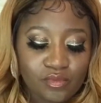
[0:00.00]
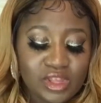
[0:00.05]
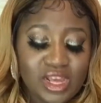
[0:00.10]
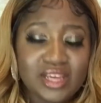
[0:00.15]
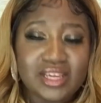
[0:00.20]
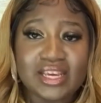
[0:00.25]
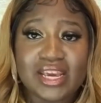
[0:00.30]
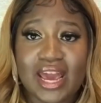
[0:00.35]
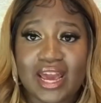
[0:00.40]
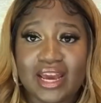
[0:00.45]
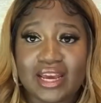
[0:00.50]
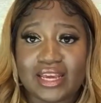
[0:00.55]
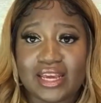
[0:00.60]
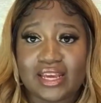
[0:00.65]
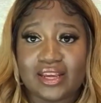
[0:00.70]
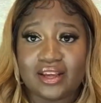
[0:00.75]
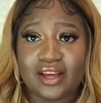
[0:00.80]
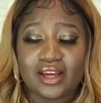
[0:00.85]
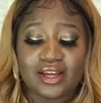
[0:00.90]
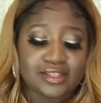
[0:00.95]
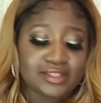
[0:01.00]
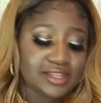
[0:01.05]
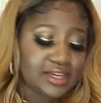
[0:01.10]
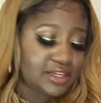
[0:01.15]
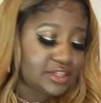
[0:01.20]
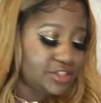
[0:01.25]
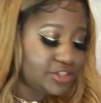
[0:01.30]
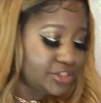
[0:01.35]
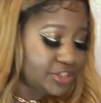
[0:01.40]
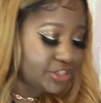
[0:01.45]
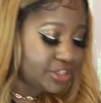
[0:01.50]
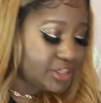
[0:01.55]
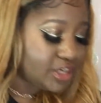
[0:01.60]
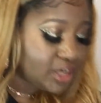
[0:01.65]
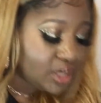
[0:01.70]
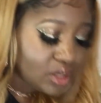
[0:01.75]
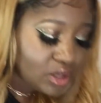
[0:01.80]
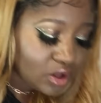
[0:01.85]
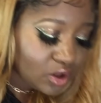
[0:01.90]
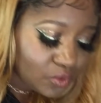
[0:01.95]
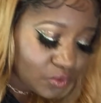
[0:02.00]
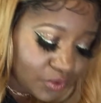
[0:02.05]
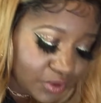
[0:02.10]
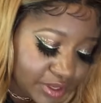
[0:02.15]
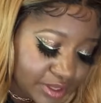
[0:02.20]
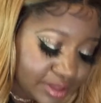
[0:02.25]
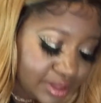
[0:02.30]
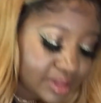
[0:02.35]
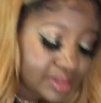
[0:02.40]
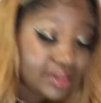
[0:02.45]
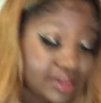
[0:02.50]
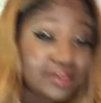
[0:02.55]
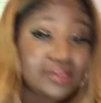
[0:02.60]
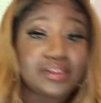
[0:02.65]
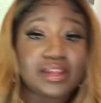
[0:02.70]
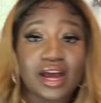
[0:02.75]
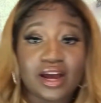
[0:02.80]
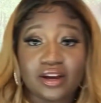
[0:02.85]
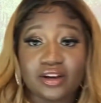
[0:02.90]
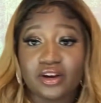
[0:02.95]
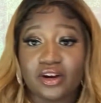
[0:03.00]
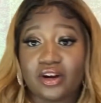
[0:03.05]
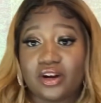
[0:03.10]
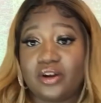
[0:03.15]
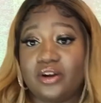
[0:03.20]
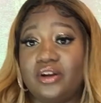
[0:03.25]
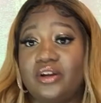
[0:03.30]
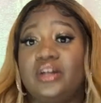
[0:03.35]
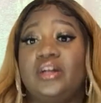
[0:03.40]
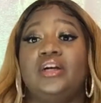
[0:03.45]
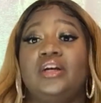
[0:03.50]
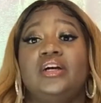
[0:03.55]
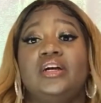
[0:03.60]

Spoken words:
yaki texture on the stock card,